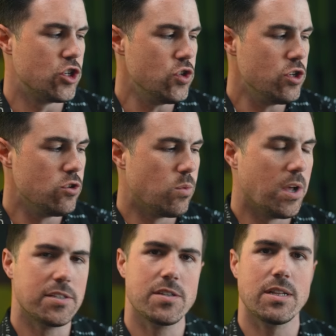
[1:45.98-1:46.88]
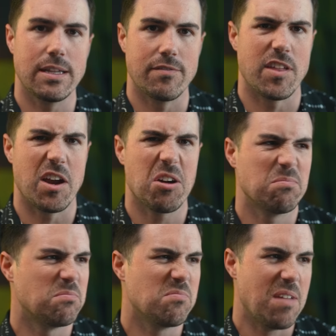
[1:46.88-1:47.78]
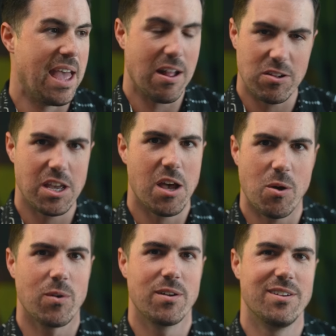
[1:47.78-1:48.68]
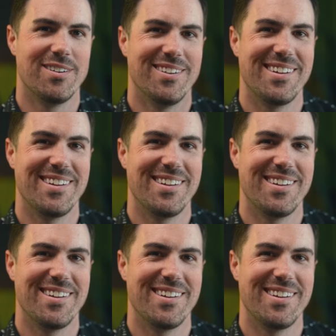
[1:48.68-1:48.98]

Do you want to live there? Hell no, that's